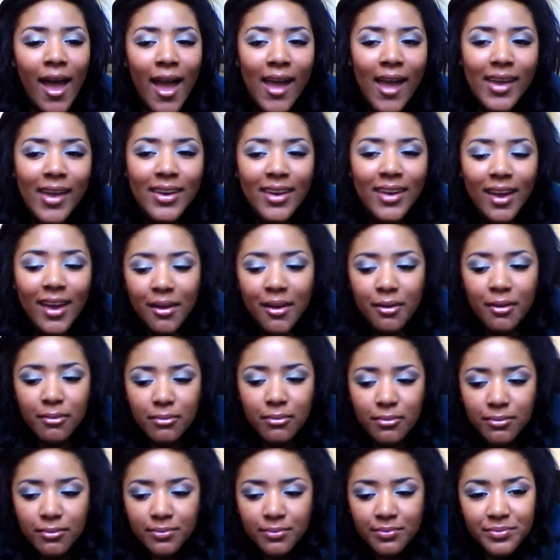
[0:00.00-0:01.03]
And
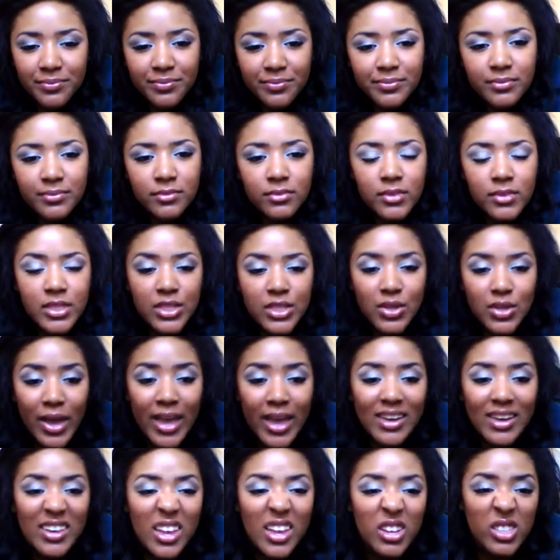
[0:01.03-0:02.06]
um, so I
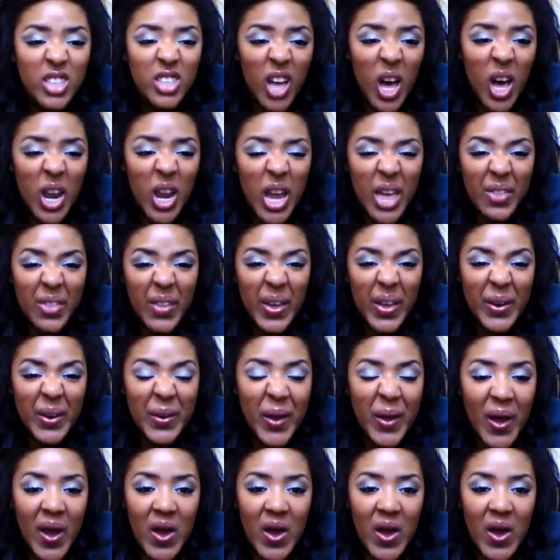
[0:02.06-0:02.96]
had nails on and then